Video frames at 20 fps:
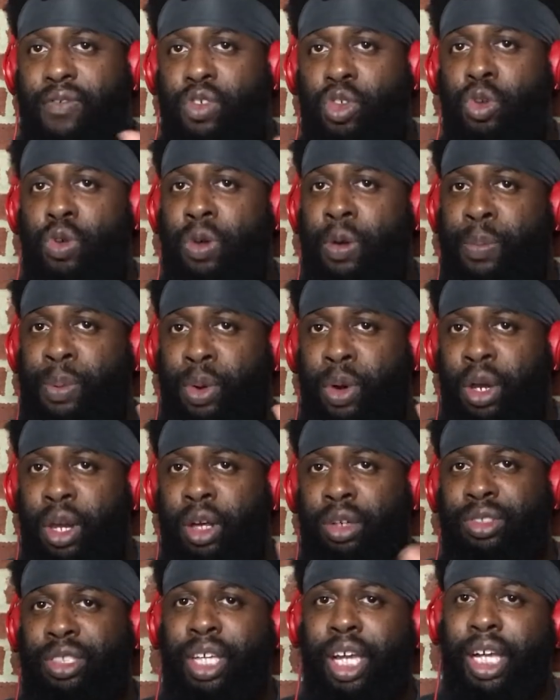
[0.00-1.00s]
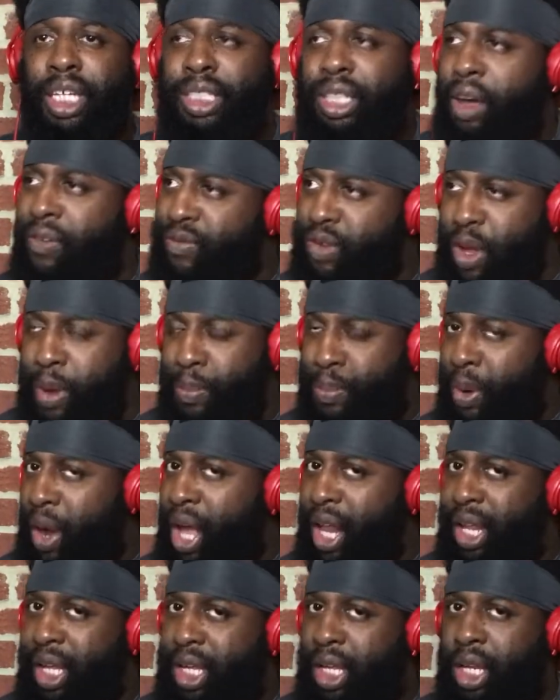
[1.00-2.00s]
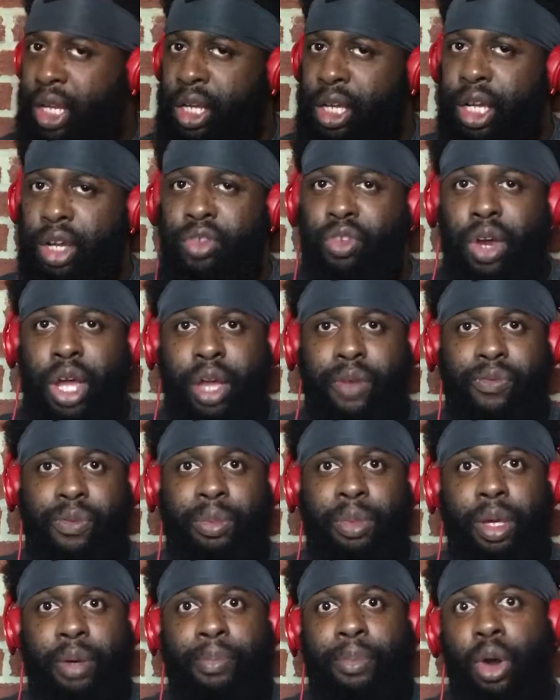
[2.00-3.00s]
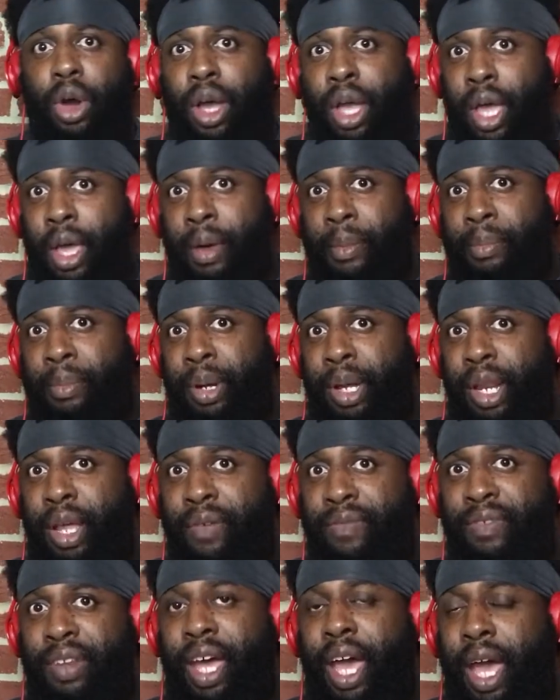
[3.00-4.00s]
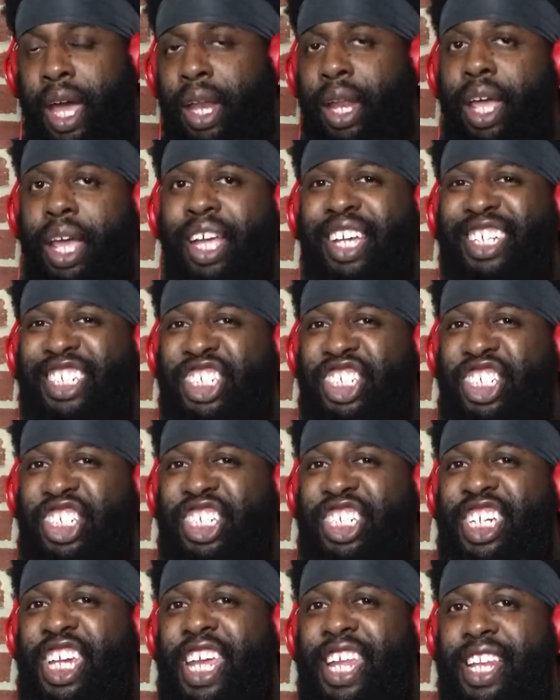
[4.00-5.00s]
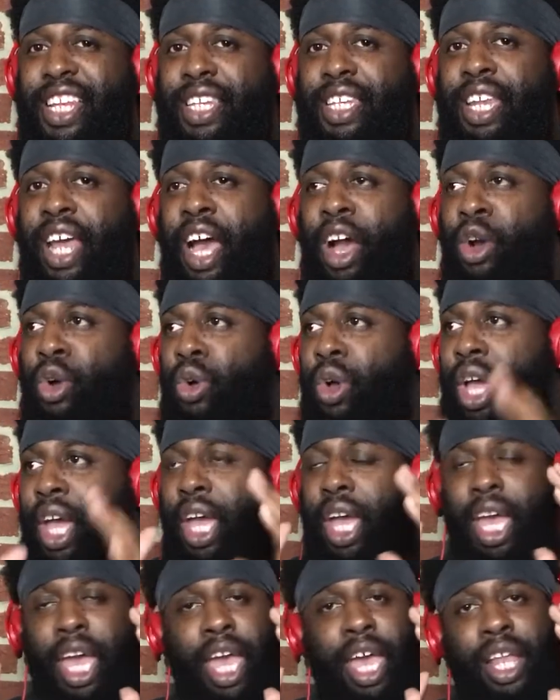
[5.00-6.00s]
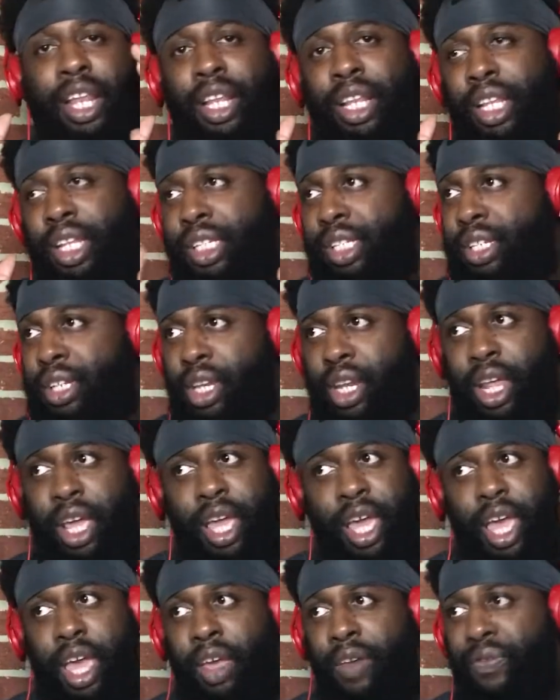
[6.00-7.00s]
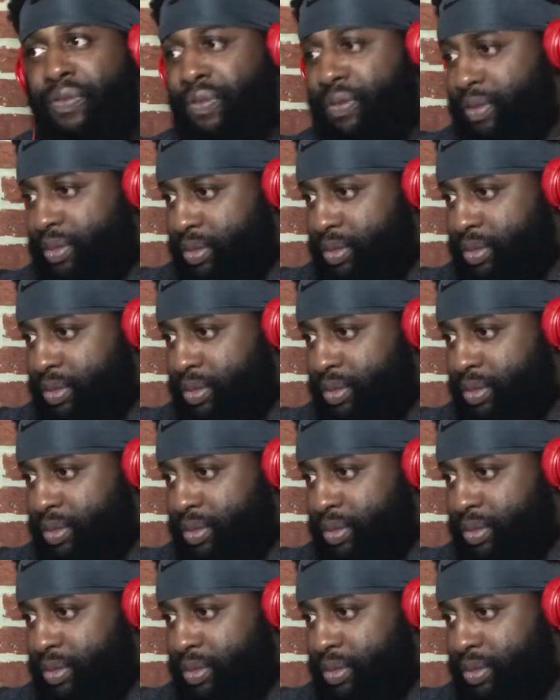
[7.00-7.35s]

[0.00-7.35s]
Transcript: You can pull those things off, you probably get a good grade from your boy. But if not, shit talk and listen. If